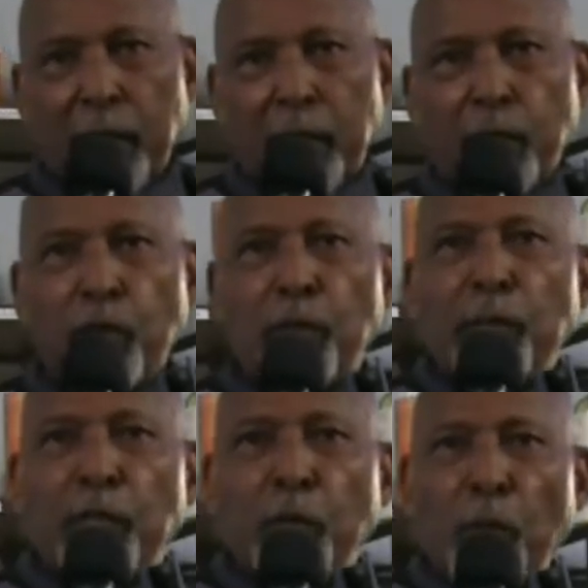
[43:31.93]
You could be
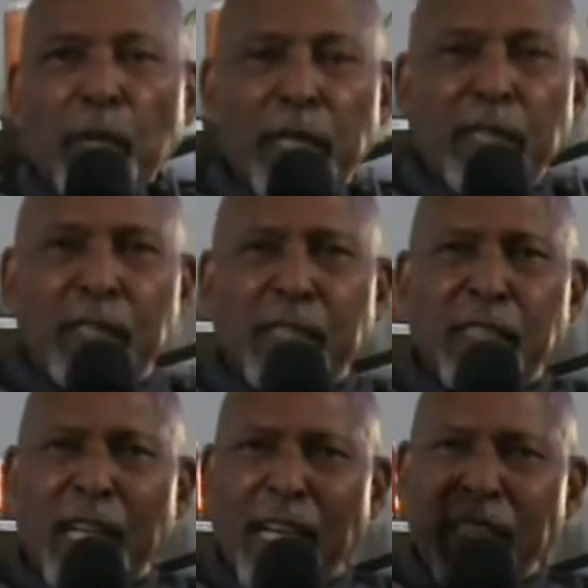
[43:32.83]
twins,
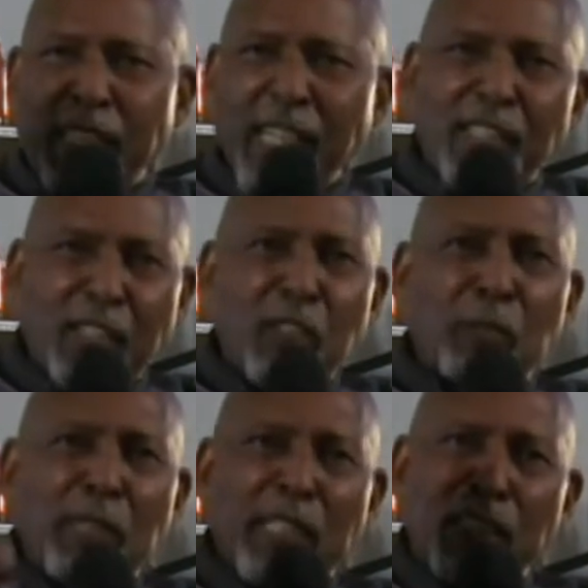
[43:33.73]
identical,
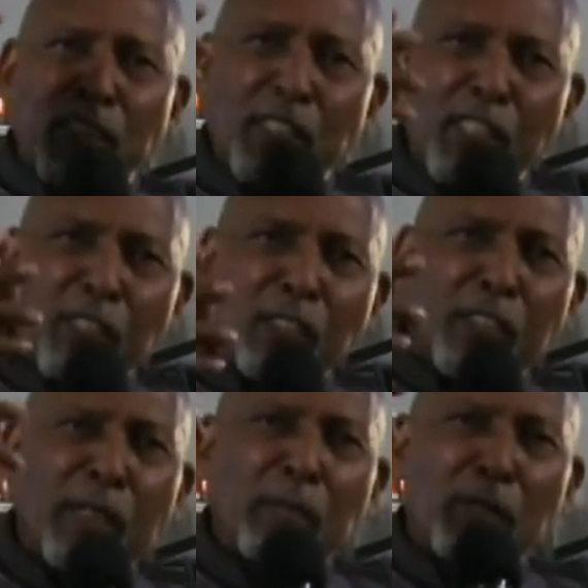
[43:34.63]
but there's still
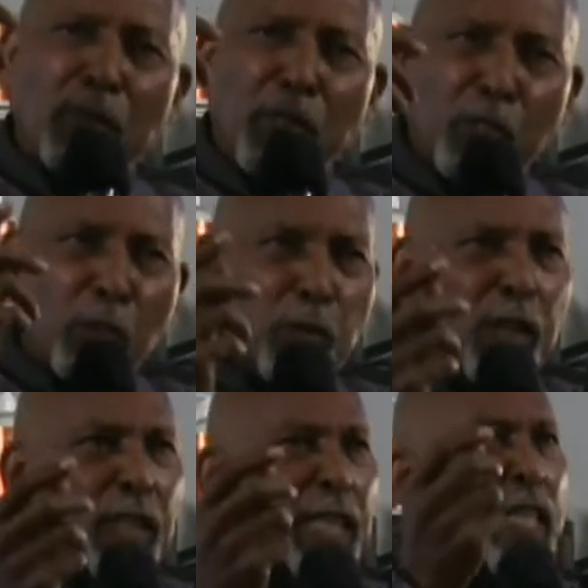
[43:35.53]
something
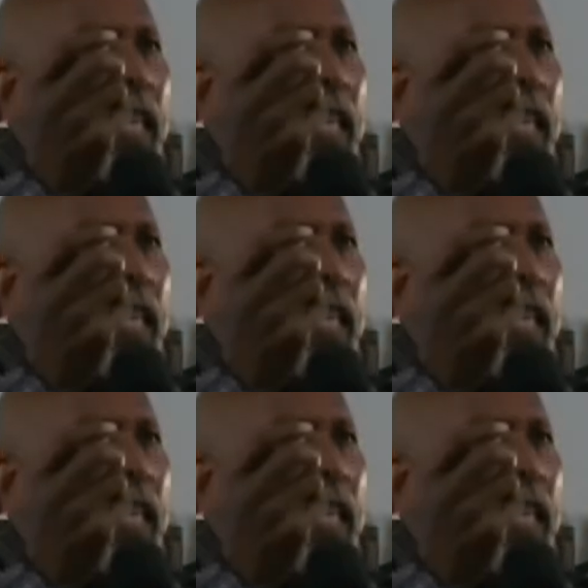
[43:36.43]
peculiarly